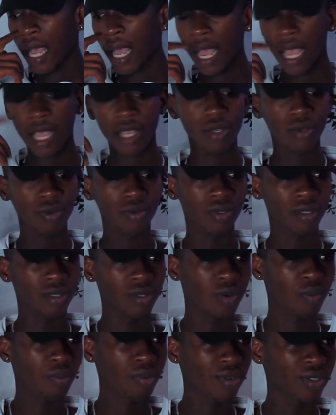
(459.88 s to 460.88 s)
I use
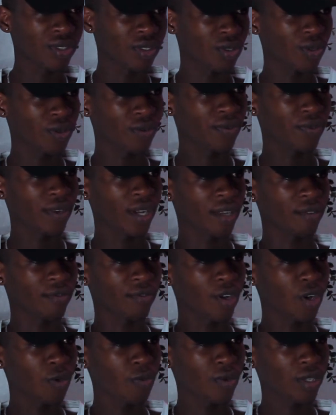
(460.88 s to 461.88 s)
zero point zero five,
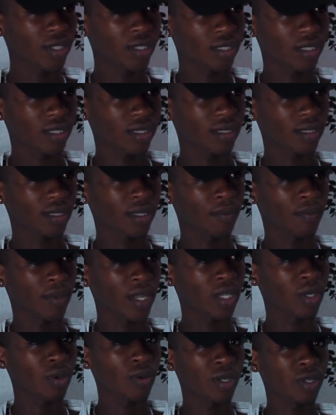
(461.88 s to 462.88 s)
how much am
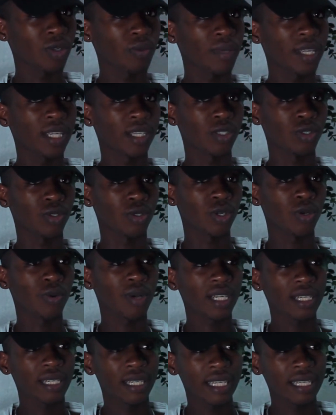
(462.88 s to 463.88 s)
I going to make? You know
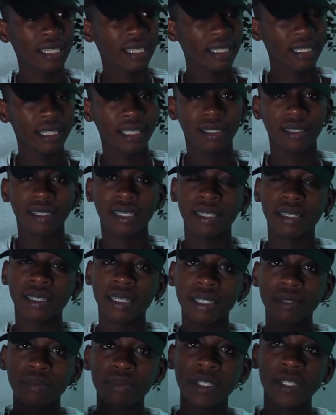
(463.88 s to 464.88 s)
what, let, let, let,
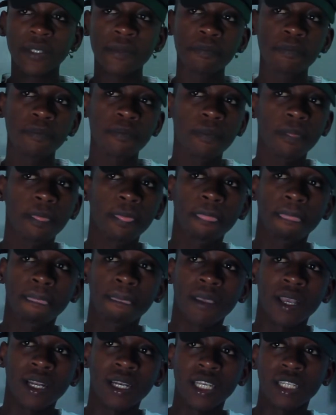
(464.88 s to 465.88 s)
let me
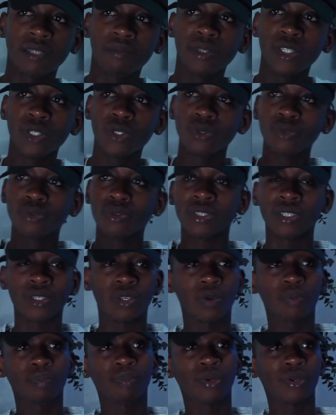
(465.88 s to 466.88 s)
let me use
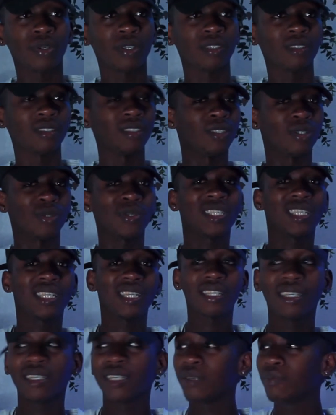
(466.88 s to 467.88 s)
zero point zero
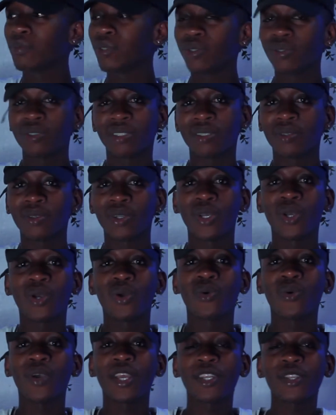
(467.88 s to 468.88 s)
three, let me use,
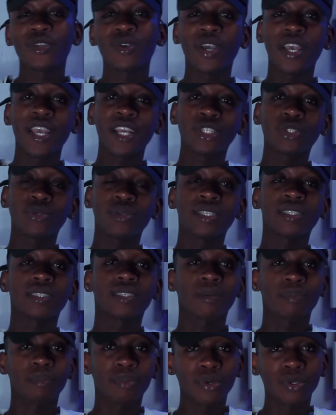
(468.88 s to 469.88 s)
when you're actually
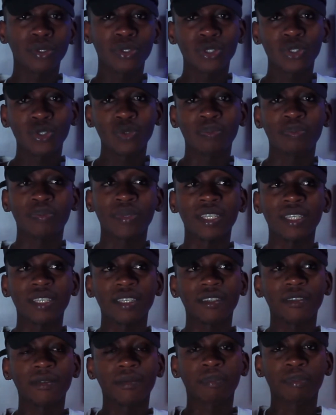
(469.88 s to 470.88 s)
supposed to be
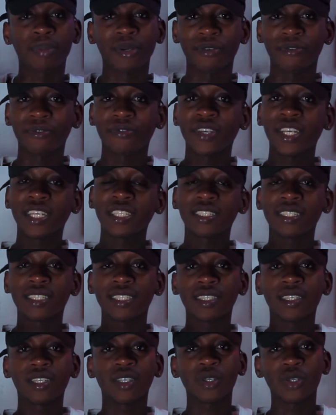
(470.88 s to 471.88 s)

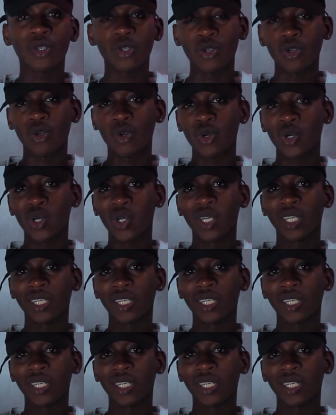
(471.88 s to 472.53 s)
perfecting your